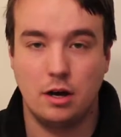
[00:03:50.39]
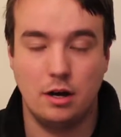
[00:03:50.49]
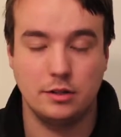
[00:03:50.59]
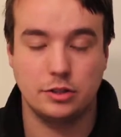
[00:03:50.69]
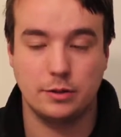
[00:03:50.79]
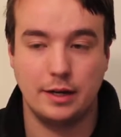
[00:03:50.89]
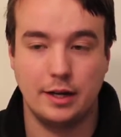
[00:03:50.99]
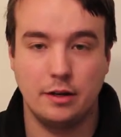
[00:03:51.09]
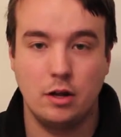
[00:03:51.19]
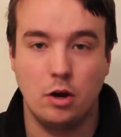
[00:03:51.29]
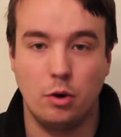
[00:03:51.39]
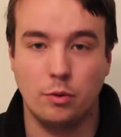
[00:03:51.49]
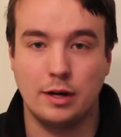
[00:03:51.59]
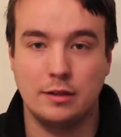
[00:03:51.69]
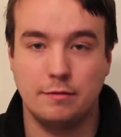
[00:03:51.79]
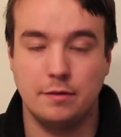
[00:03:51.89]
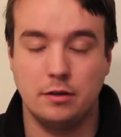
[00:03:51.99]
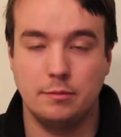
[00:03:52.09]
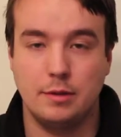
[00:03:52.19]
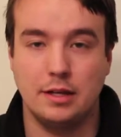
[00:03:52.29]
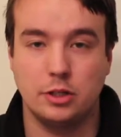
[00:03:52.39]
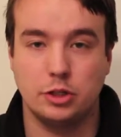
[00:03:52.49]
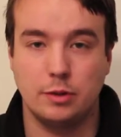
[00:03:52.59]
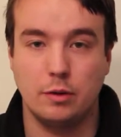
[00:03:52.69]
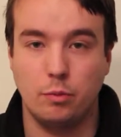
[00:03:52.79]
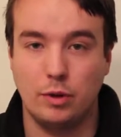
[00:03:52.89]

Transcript: on screen or in the film industry